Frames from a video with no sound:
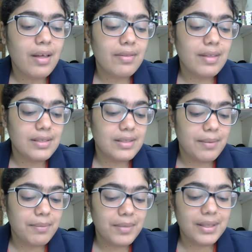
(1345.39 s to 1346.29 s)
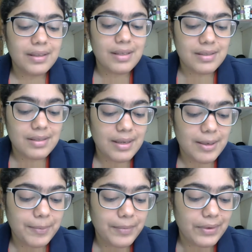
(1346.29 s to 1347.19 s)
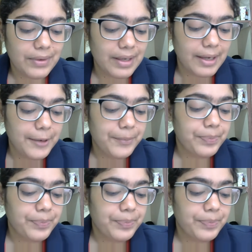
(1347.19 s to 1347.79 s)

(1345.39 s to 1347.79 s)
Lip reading: they submit the same. Okay,